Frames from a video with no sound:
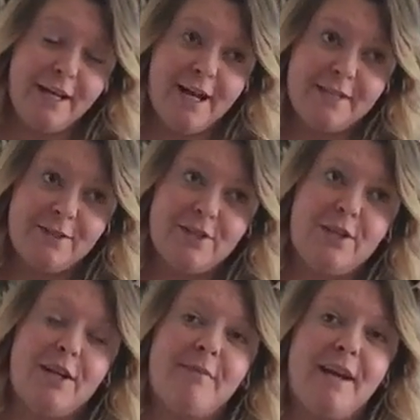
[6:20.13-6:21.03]
also just
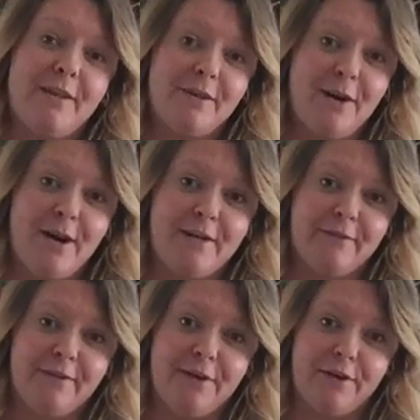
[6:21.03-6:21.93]
heard my other con
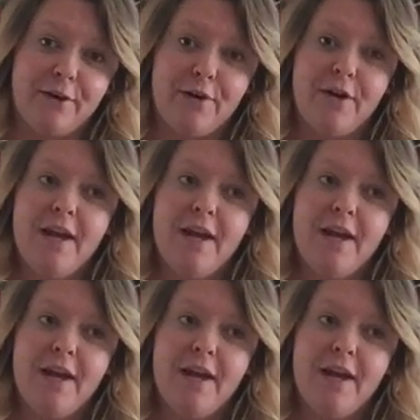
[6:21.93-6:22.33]
for the Velcro.